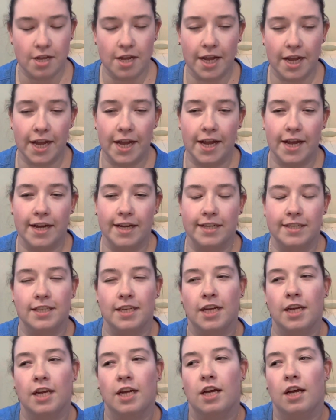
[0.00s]
And
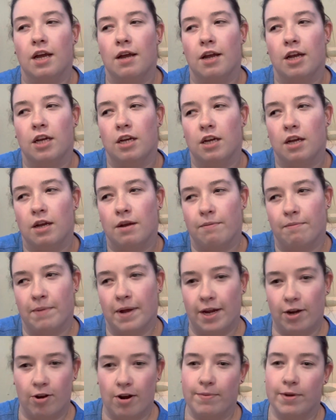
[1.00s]

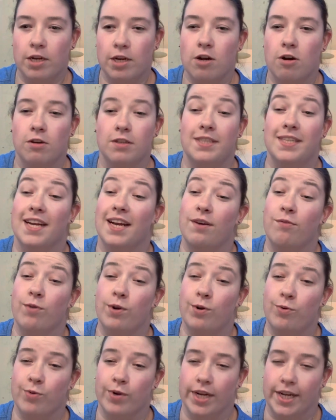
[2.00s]
my grandma calls
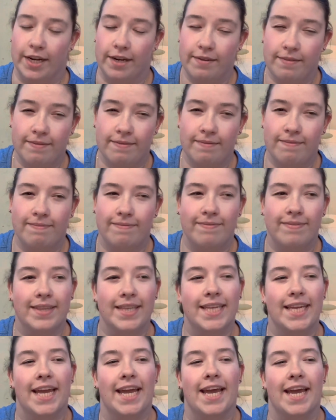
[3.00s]
911
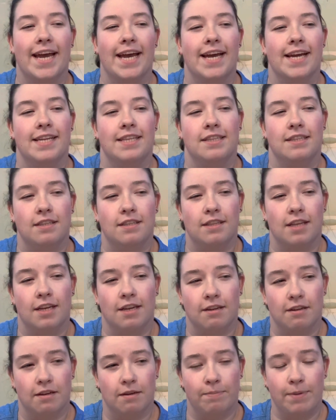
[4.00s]
and
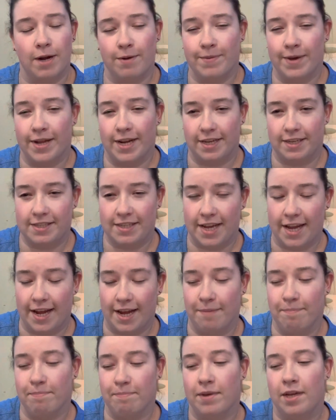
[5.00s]
the paramedics
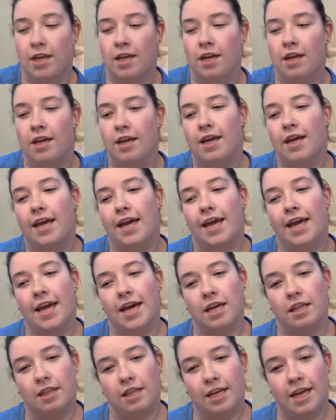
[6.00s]
came
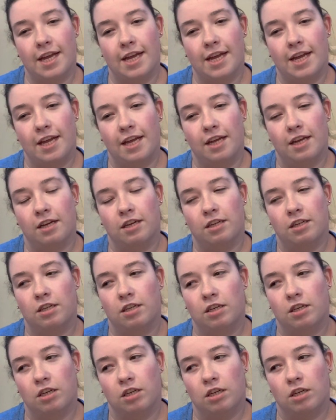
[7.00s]
and they
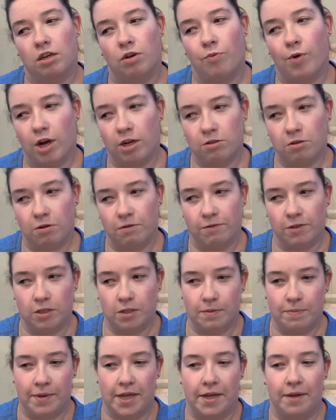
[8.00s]
walked over
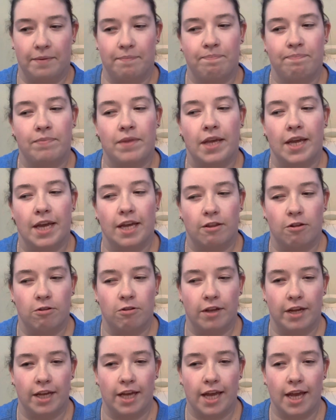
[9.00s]
to me and they're
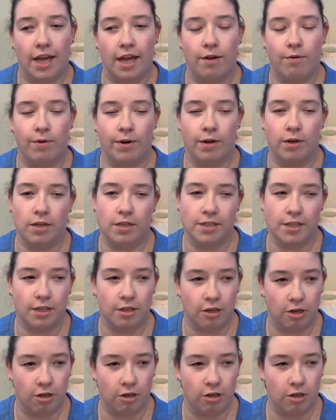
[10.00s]
like, hey, where does it
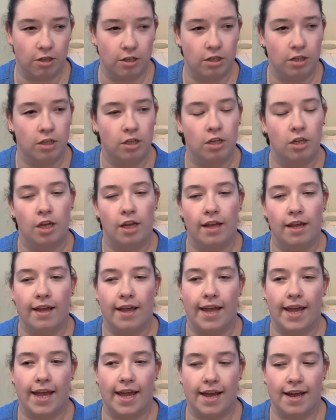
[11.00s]
hurt?
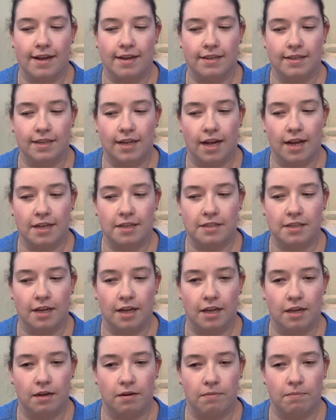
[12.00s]
And I
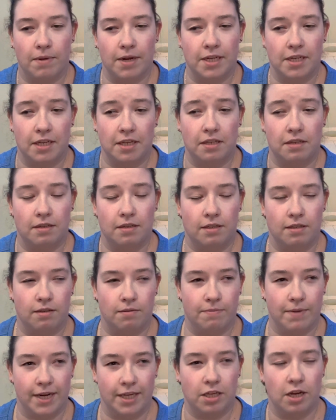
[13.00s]
said, my,
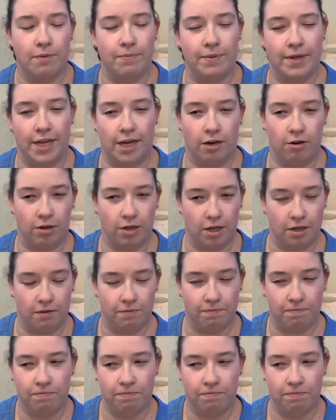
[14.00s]
my tummy area.